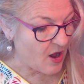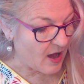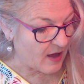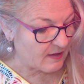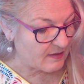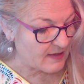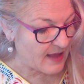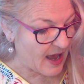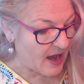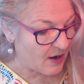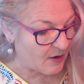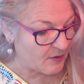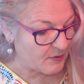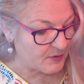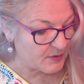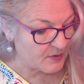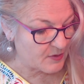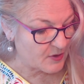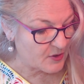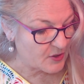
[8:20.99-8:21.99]
Allow
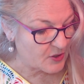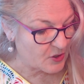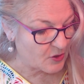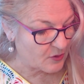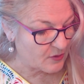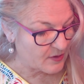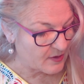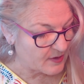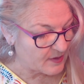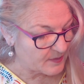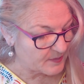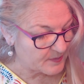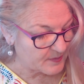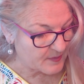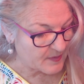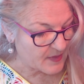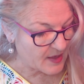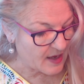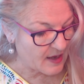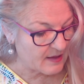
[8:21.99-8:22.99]

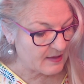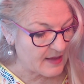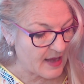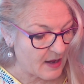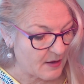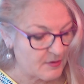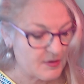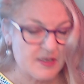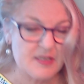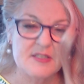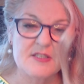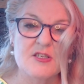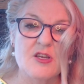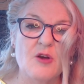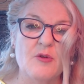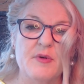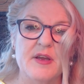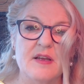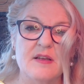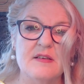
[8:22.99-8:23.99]
this
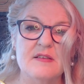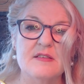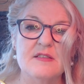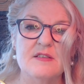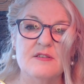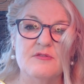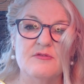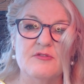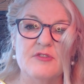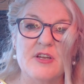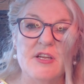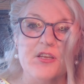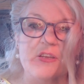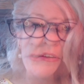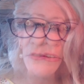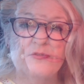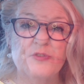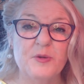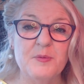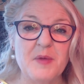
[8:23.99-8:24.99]
knowing to free
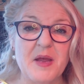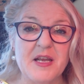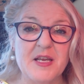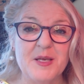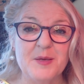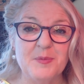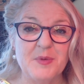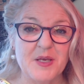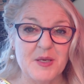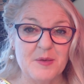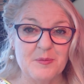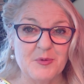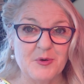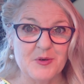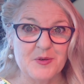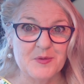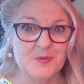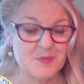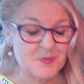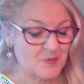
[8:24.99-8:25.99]
you. For many
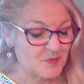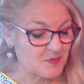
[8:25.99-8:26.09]
people,